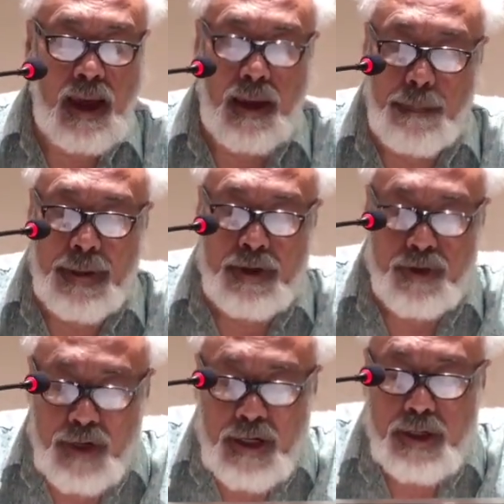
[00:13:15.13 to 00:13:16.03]
have been
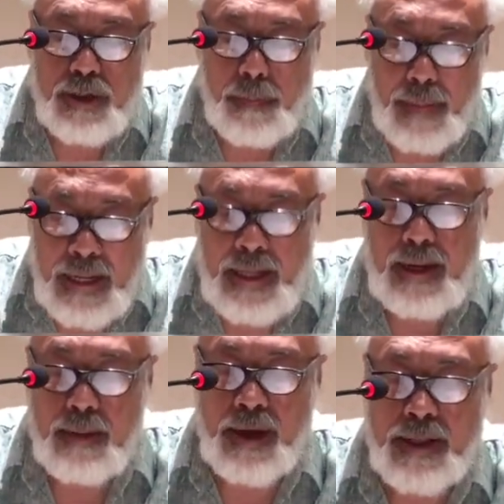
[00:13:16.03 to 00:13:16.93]
triggered
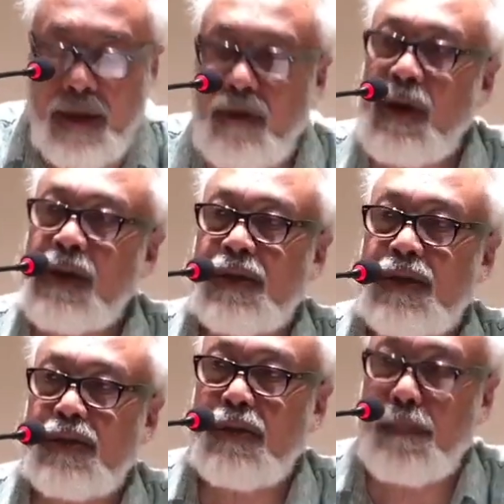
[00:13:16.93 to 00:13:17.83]
mainly by the
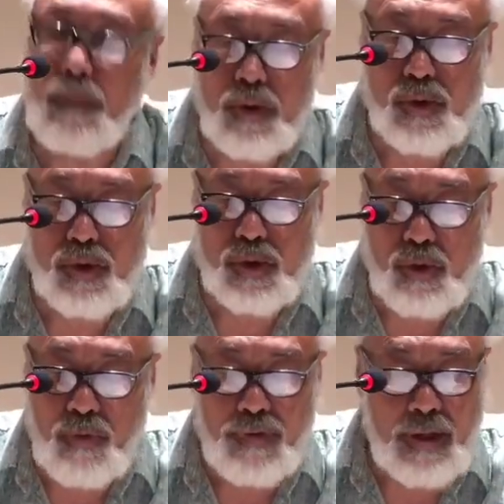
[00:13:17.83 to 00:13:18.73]
crisis of
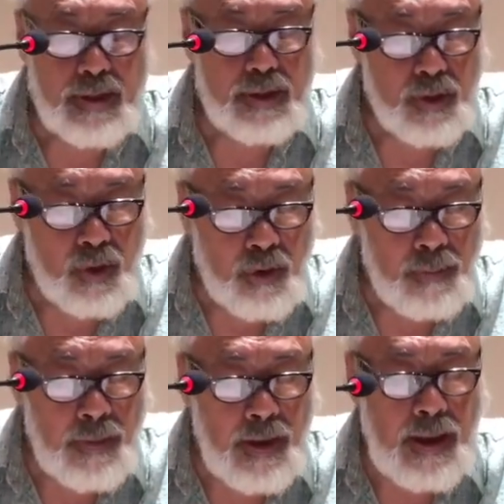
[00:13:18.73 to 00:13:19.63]
post-Soviet
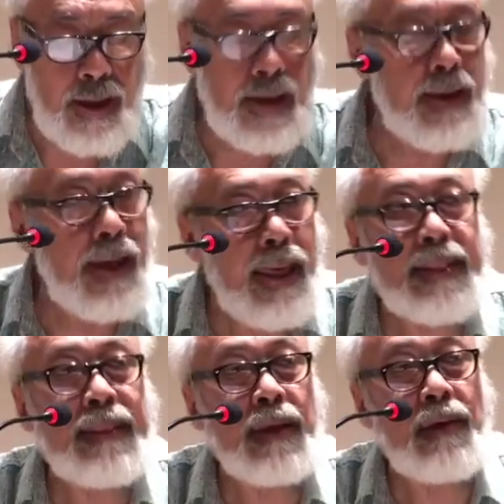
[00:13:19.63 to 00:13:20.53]
Europe and
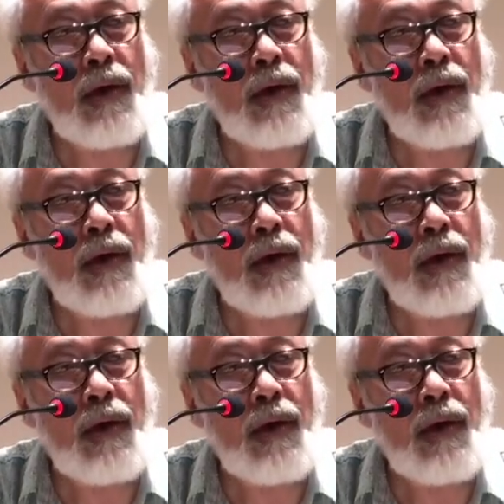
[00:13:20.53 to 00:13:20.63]
ethnic